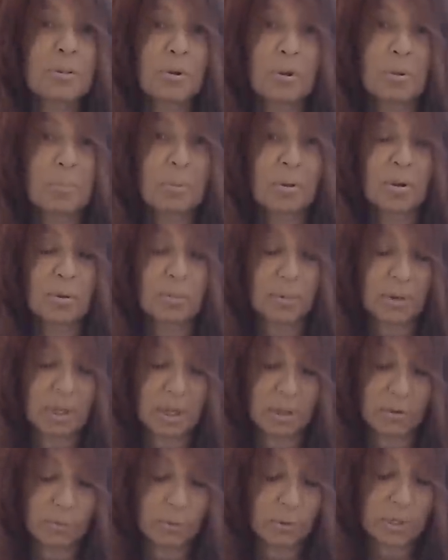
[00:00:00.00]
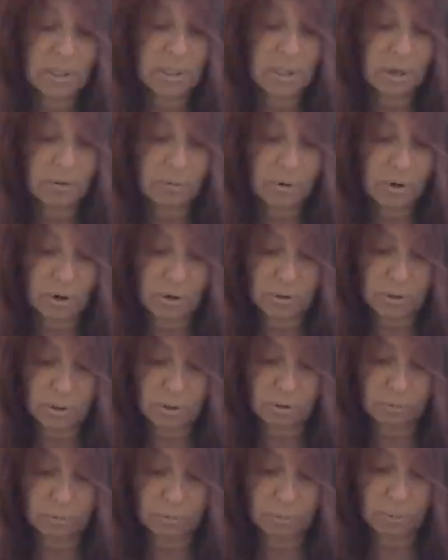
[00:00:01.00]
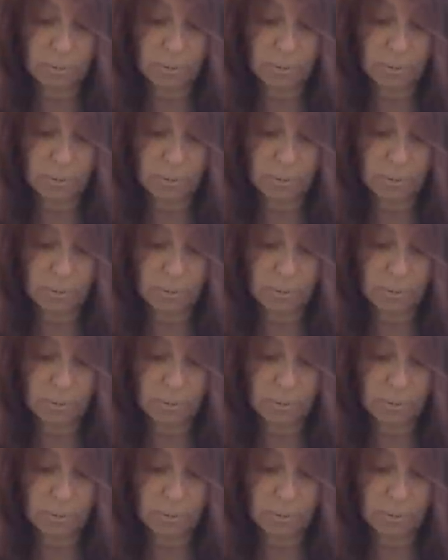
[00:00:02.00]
Scorpio reading if we didn't have cards on the